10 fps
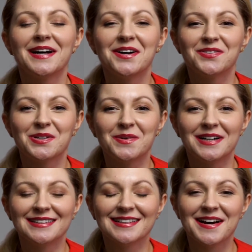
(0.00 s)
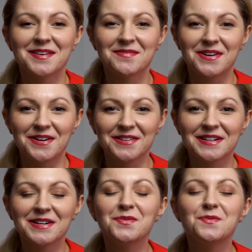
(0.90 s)
everyone, I'm
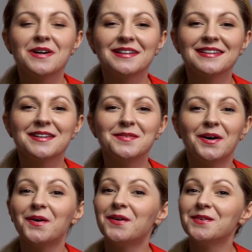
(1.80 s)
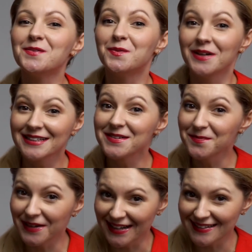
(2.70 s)
Olga. Welcome
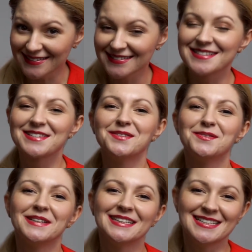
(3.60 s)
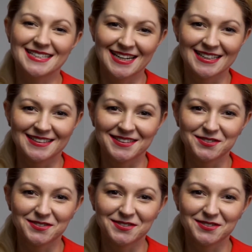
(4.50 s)
back to my channel.